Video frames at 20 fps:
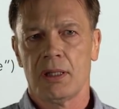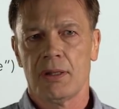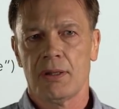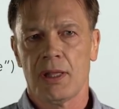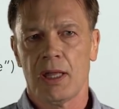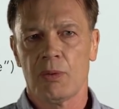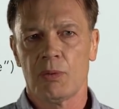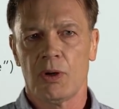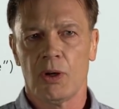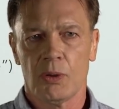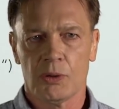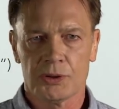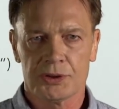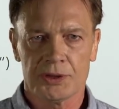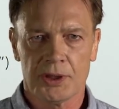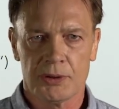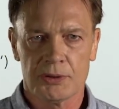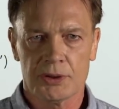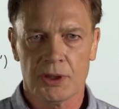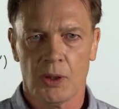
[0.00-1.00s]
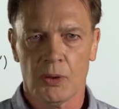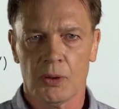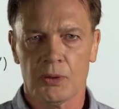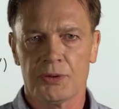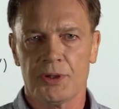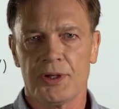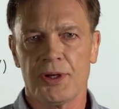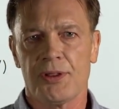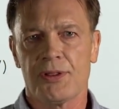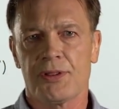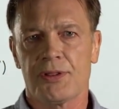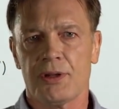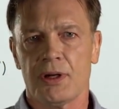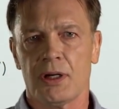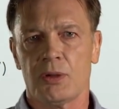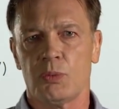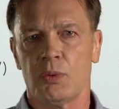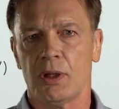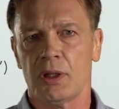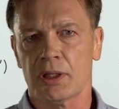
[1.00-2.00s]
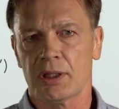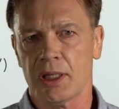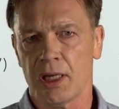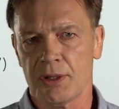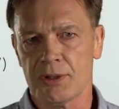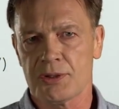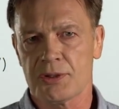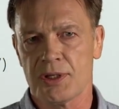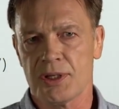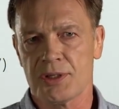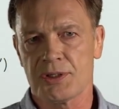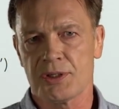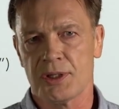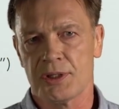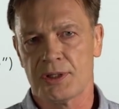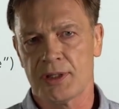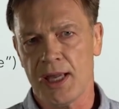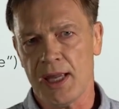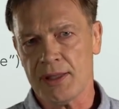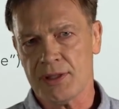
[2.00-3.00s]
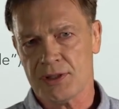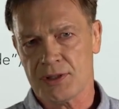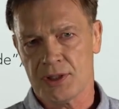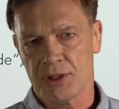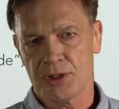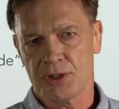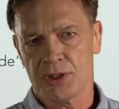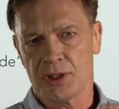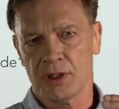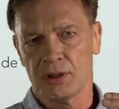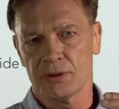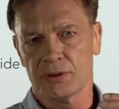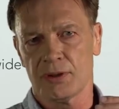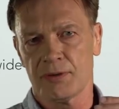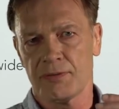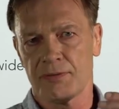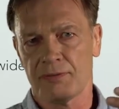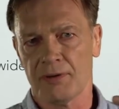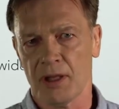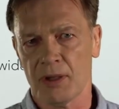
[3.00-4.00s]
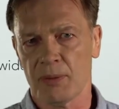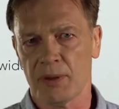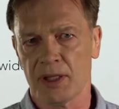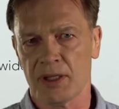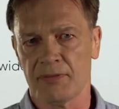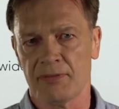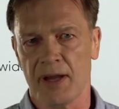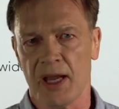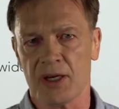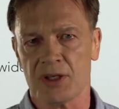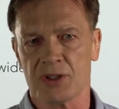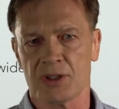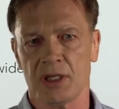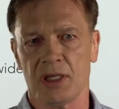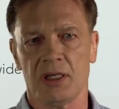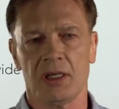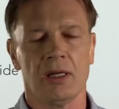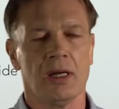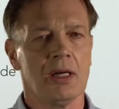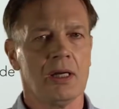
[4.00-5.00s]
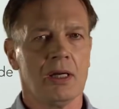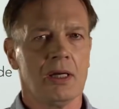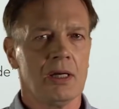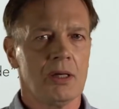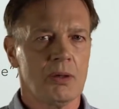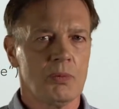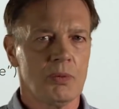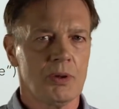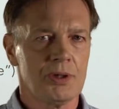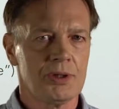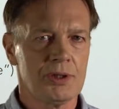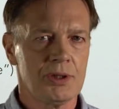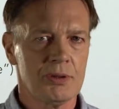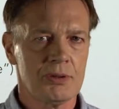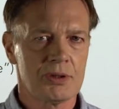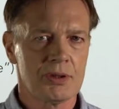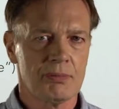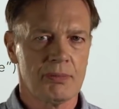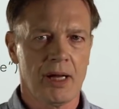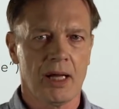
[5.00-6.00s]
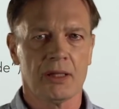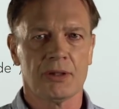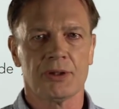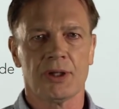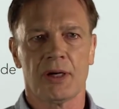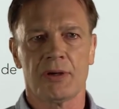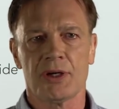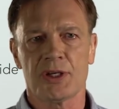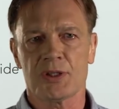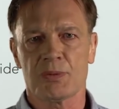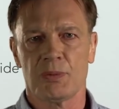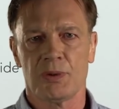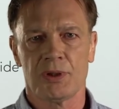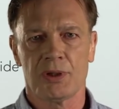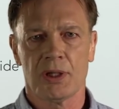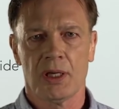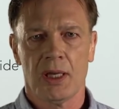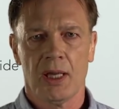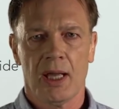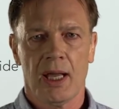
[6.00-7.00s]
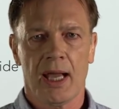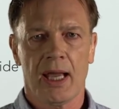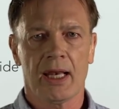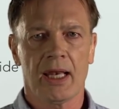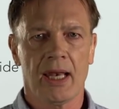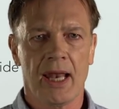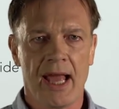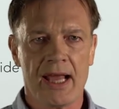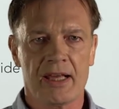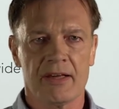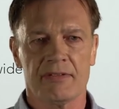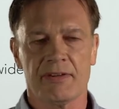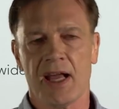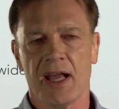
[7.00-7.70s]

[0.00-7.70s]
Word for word: They were also told that in third world countries the deaths in children following the vaccine were due to malnourishment and lack of